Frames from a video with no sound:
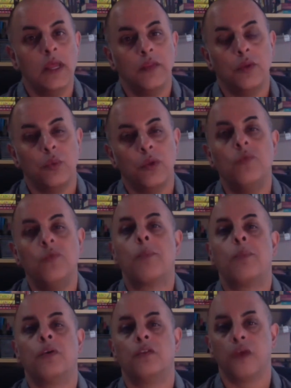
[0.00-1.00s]
that we
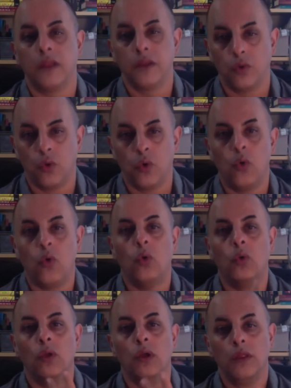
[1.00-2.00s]
represent
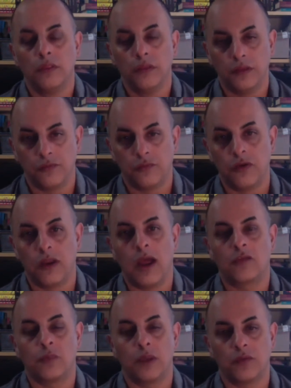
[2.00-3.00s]
all the different
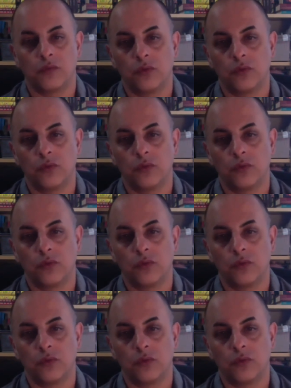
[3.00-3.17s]
aspects,